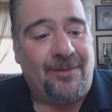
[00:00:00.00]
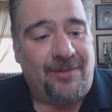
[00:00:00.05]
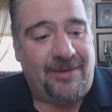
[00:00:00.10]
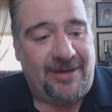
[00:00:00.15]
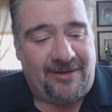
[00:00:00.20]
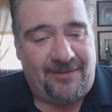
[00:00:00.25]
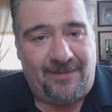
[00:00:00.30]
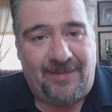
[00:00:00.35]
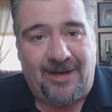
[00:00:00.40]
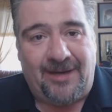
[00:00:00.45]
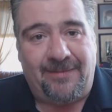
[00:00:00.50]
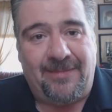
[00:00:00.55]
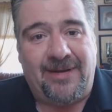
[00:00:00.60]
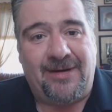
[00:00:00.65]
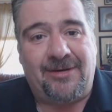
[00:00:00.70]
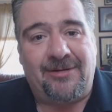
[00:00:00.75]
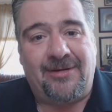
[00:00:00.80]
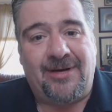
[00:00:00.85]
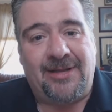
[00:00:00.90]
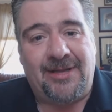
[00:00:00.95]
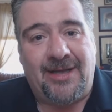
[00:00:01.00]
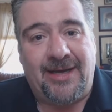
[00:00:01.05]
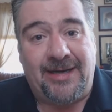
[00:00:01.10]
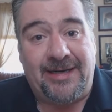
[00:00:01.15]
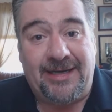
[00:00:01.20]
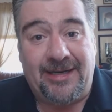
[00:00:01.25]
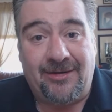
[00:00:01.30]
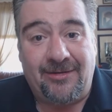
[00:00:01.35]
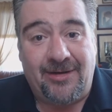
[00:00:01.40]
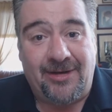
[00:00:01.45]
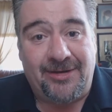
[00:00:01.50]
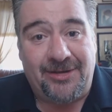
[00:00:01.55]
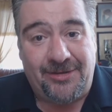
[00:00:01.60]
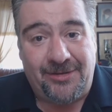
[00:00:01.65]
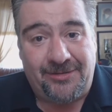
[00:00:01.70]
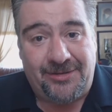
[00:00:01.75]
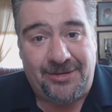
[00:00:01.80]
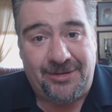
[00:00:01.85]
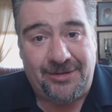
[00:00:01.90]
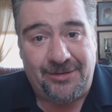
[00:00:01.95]
We have Mender Online here on
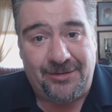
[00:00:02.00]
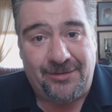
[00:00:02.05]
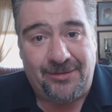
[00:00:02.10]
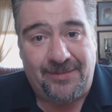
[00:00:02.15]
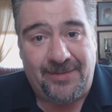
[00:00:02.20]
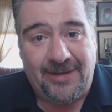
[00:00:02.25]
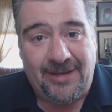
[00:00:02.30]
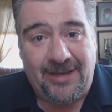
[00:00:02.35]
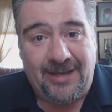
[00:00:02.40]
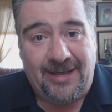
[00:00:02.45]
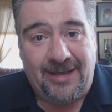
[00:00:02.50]
YouTube,